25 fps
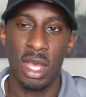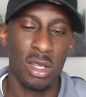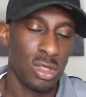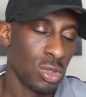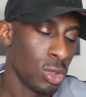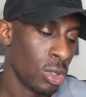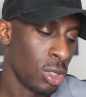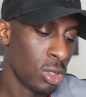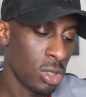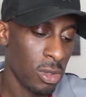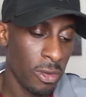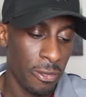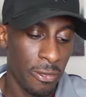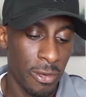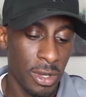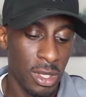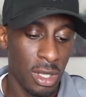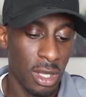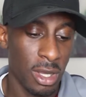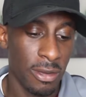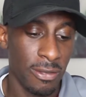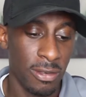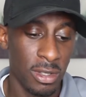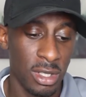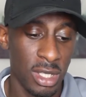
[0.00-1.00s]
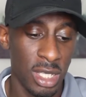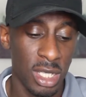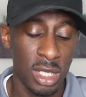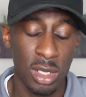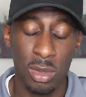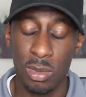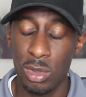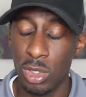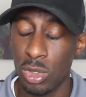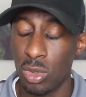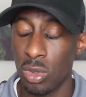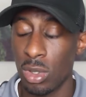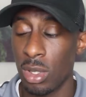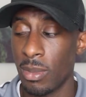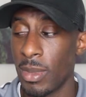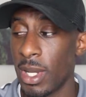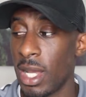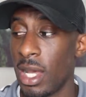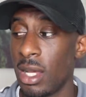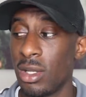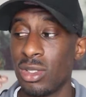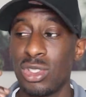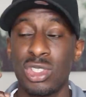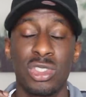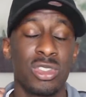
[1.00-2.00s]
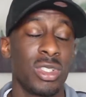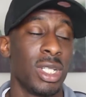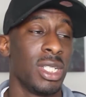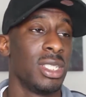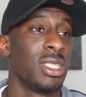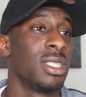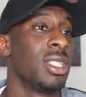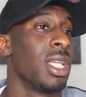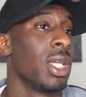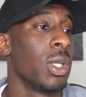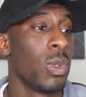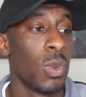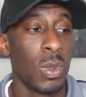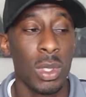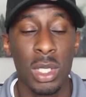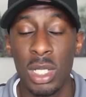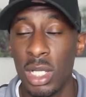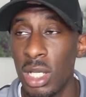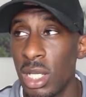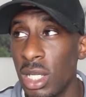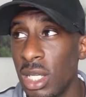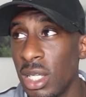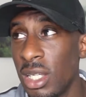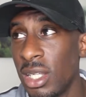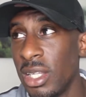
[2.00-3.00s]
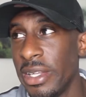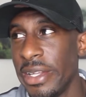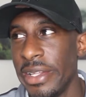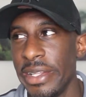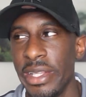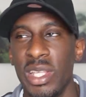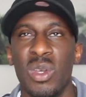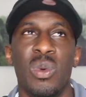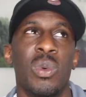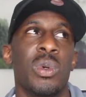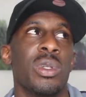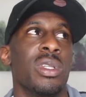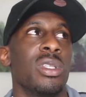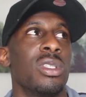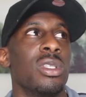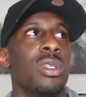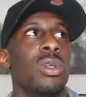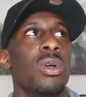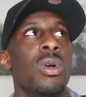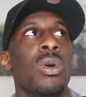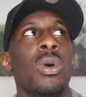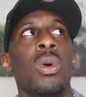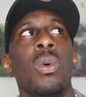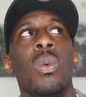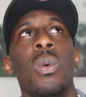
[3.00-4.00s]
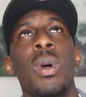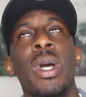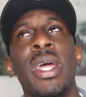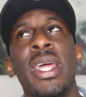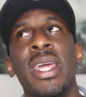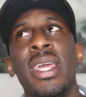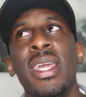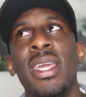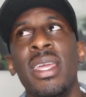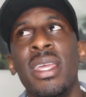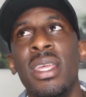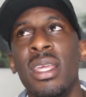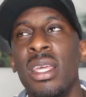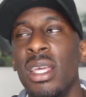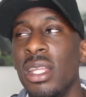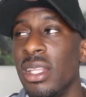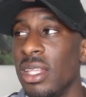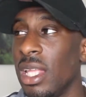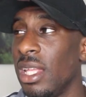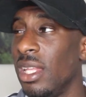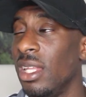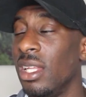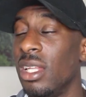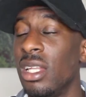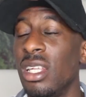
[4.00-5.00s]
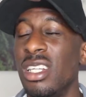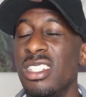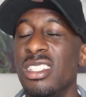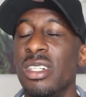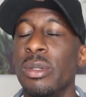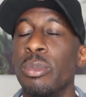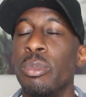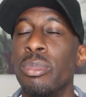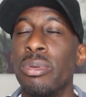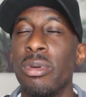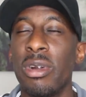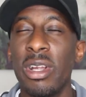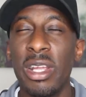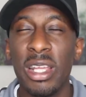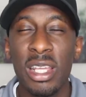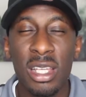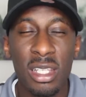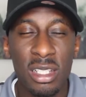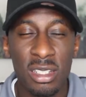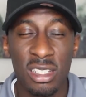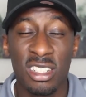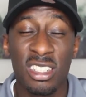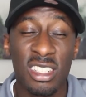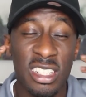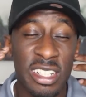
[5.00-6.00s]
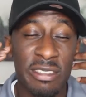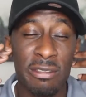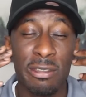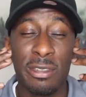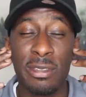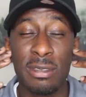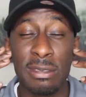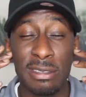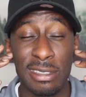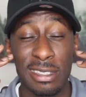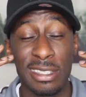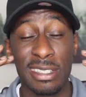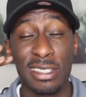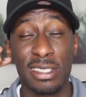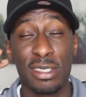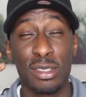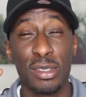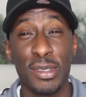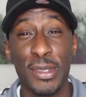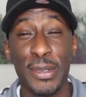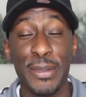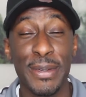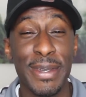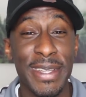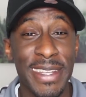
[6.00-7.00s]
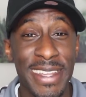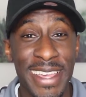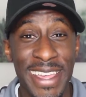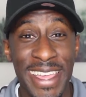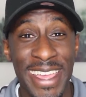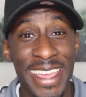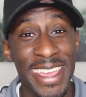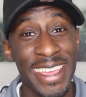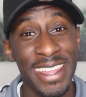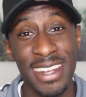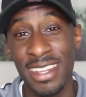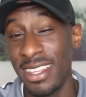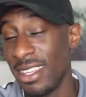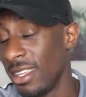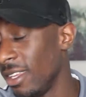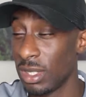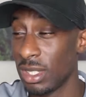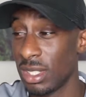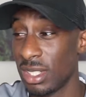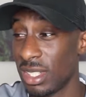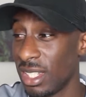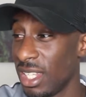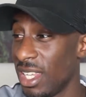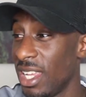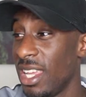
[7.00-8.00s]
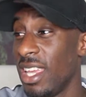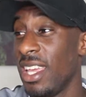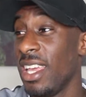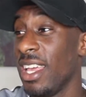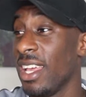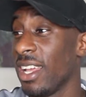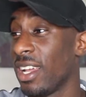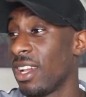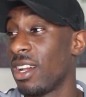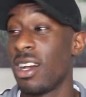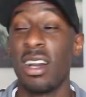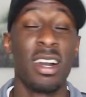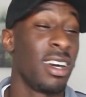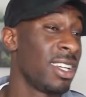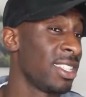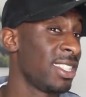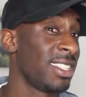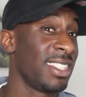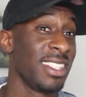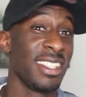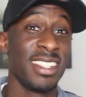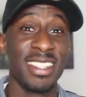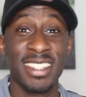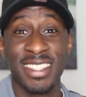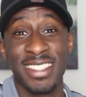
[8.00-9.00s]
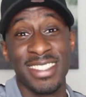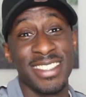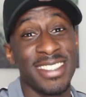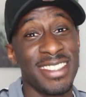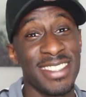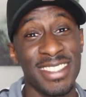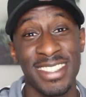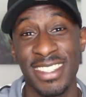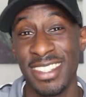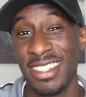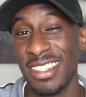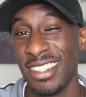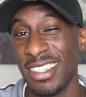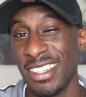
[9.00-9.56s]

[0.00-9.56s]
I was talking to a friend the other day and we were talking about how stressed they were, they wanted to go away, they needed a break or everything was just doing their head in, just cussing and